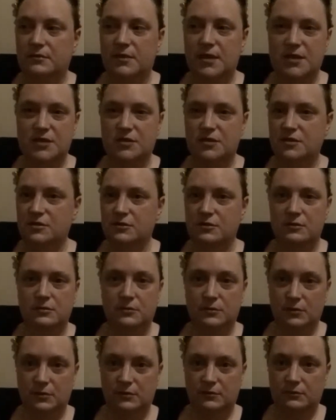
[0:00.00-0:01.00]
these
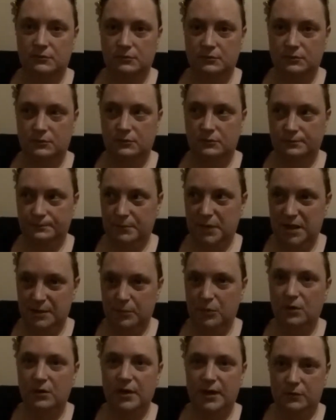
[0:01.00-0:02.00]
two
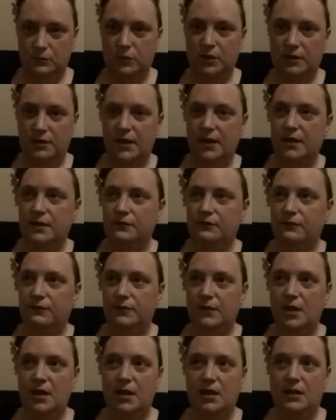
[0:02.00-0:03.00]
people in real life
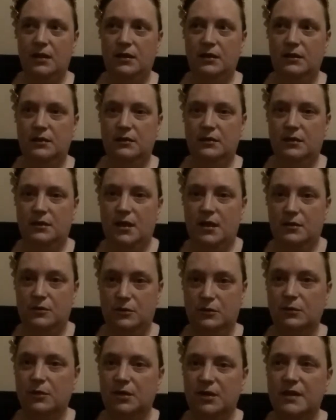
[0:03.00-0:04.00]

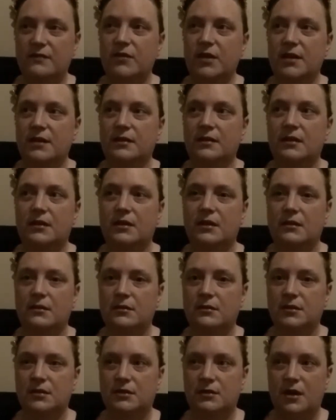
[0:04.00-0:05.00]
who were living
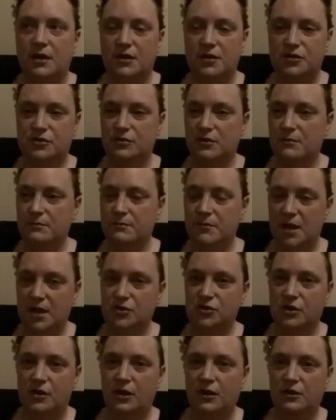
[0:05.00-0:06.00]
got into a
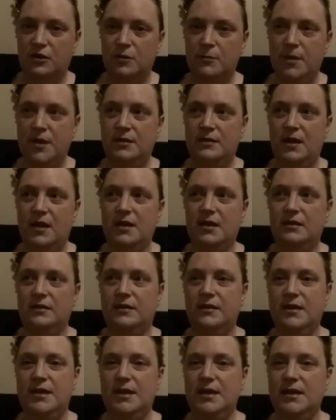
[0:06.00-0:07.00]
major argument, and
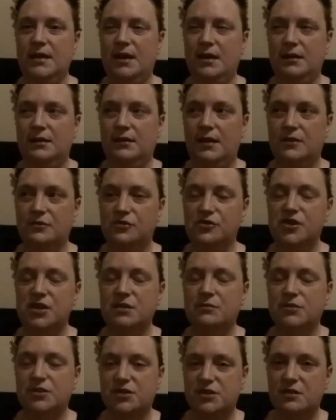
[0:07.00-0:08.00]
the energy
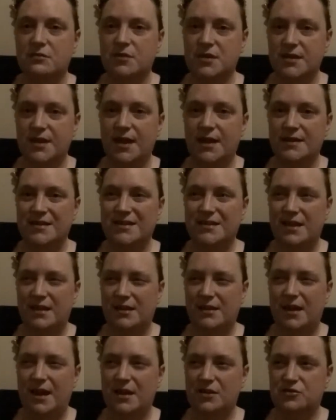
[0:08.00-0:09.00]
was so intense that
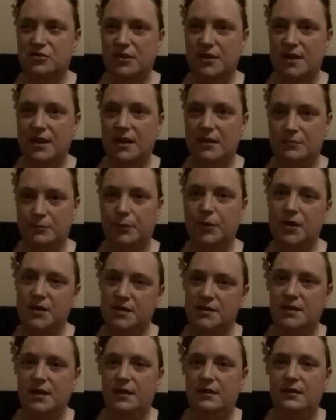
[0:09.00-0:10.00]
it actually
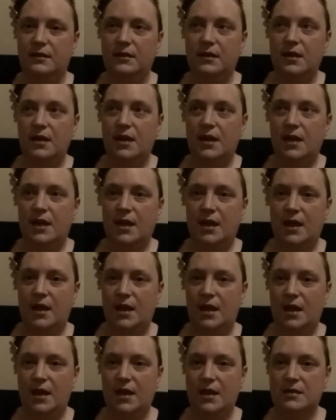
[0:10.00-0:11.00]
imprinted
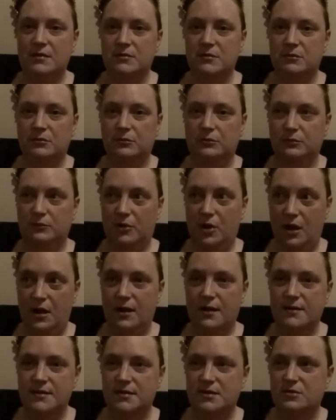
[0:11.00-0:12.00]
and
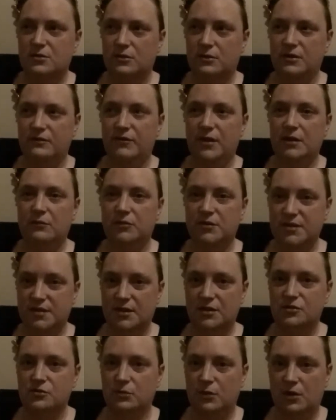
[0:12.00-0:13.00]
caused sort of a
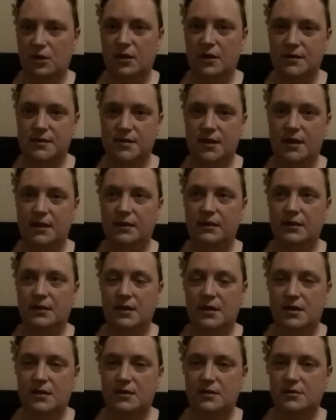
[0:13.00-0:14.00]
residual haunting.
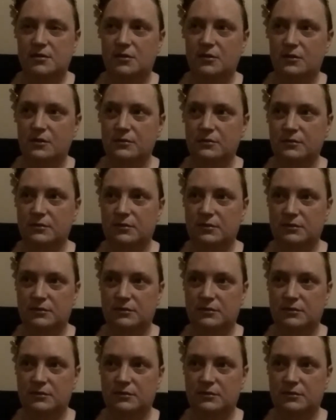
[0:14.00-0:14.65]
So